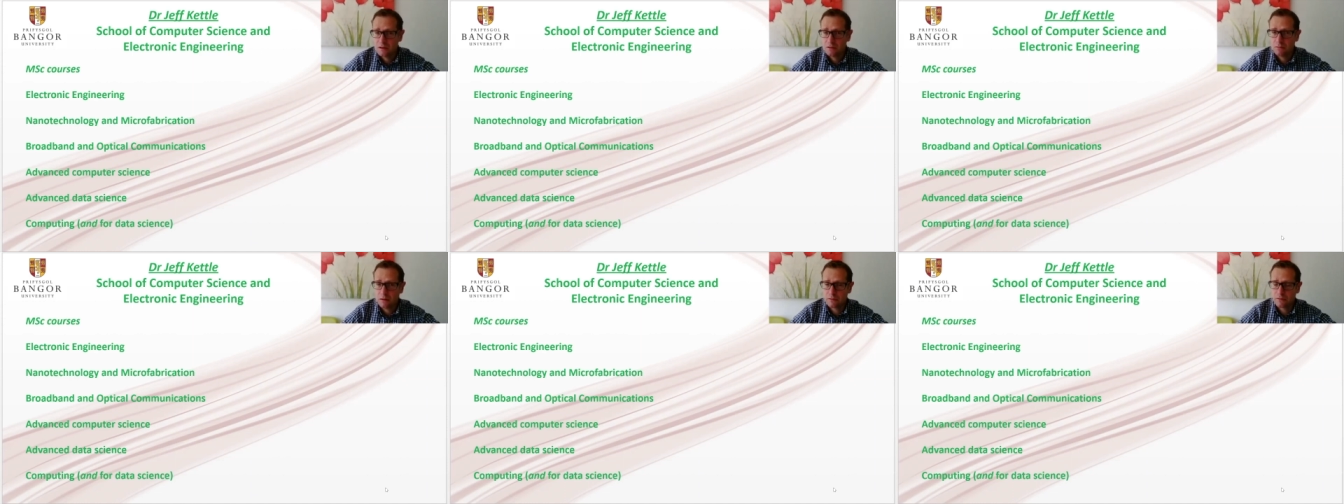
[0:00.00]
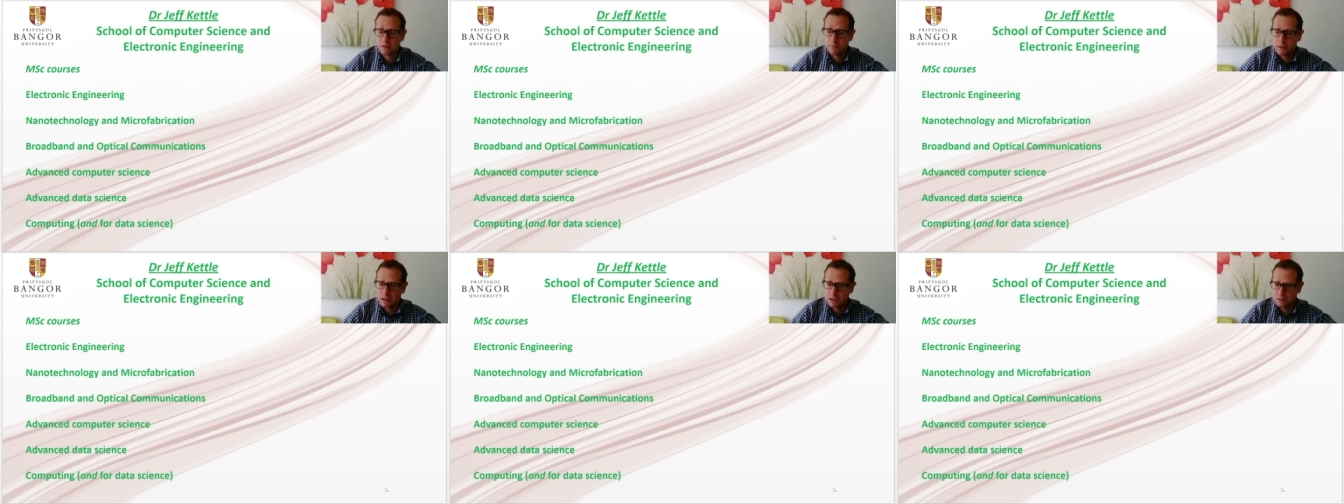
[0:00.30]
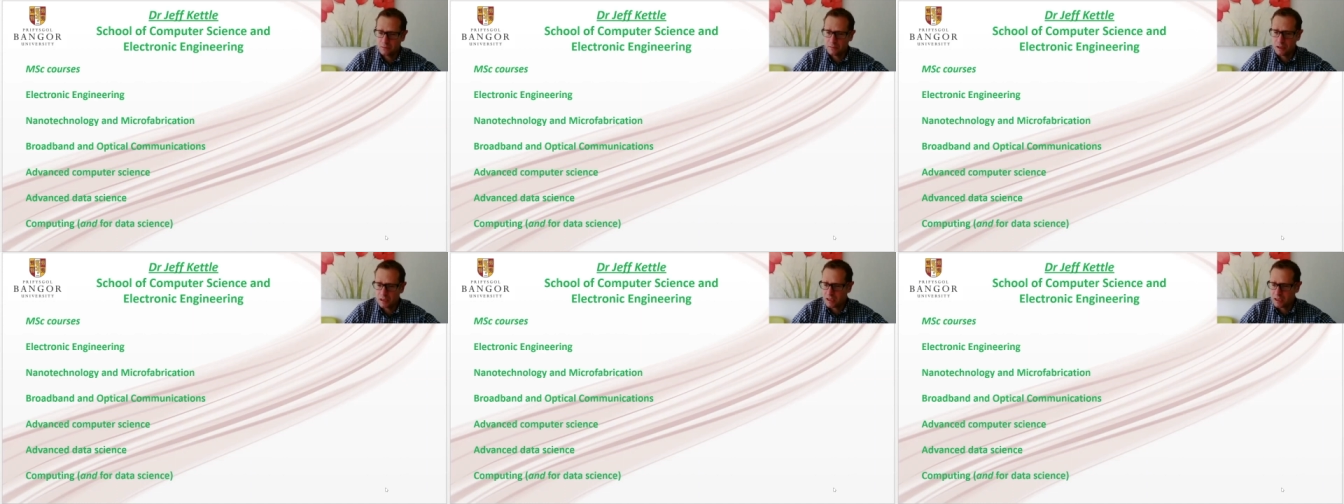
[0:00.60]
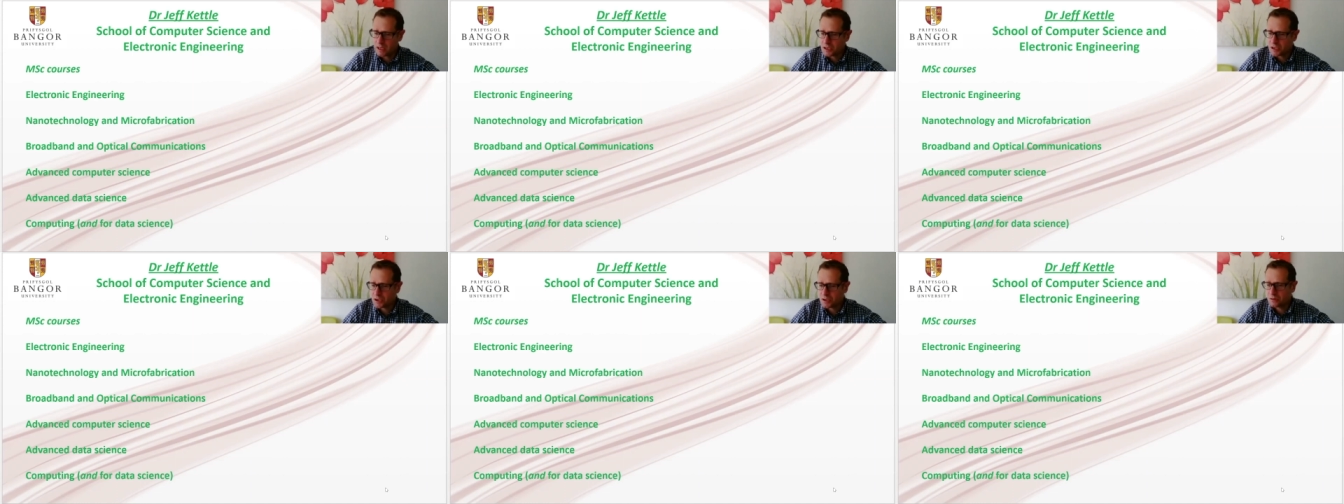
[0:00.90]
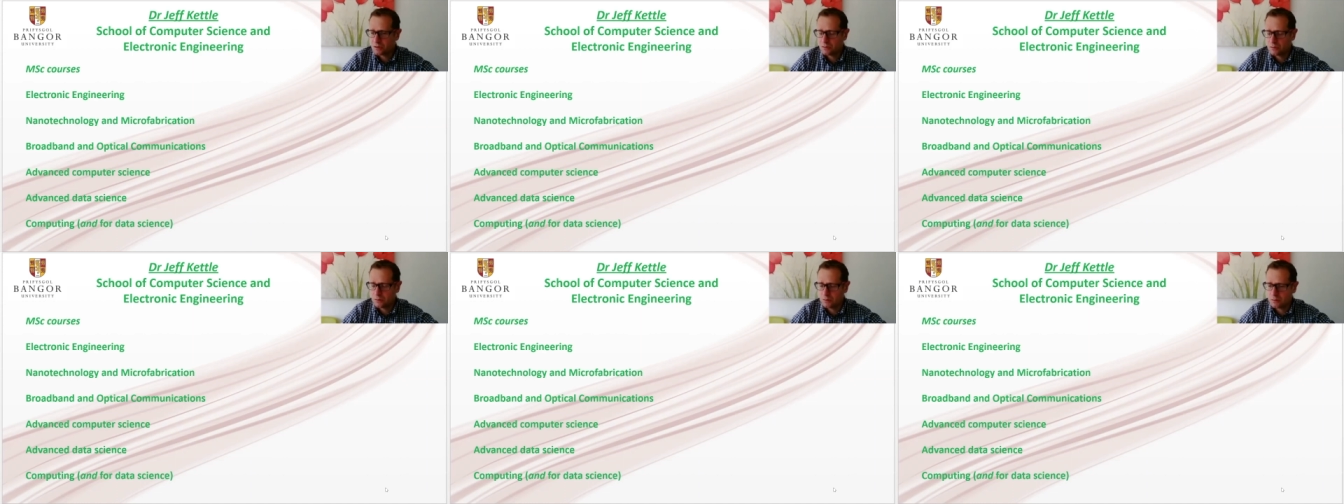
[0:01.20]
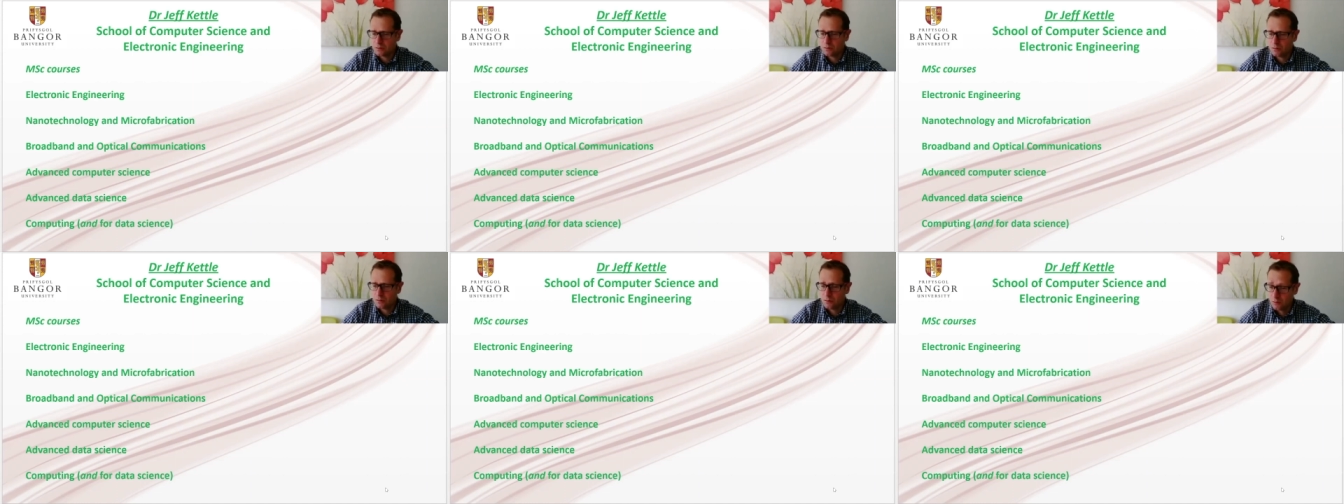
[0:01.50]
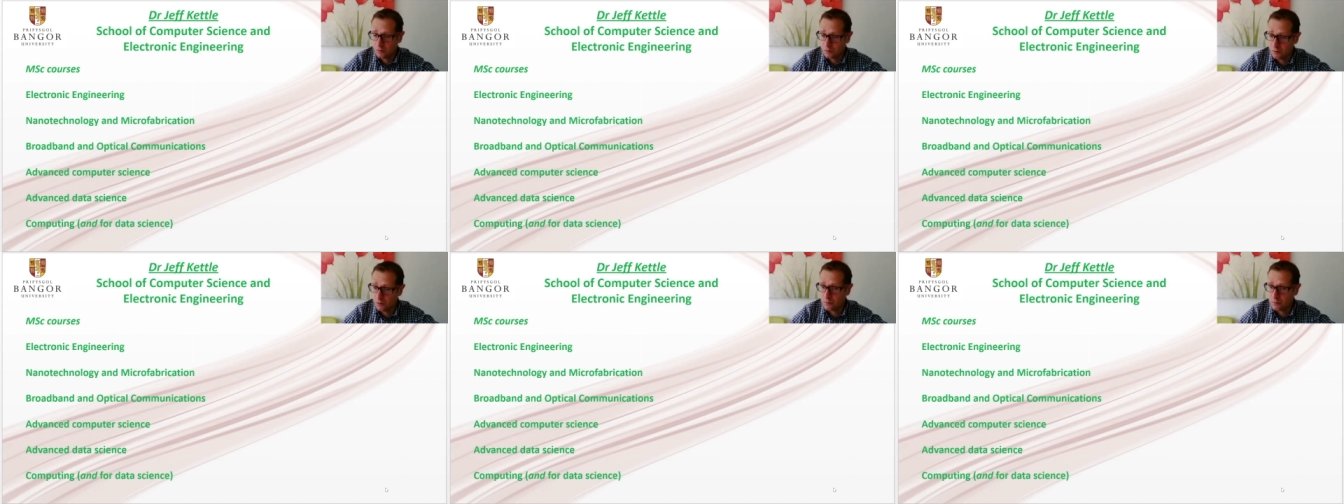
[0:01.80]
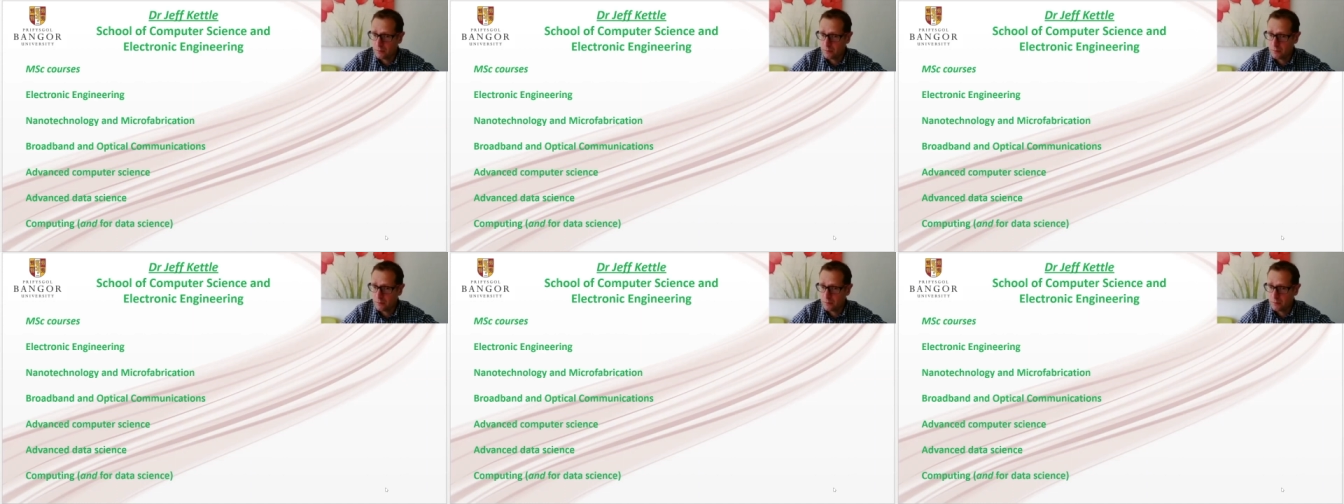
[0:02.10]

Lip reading: whether it be communication or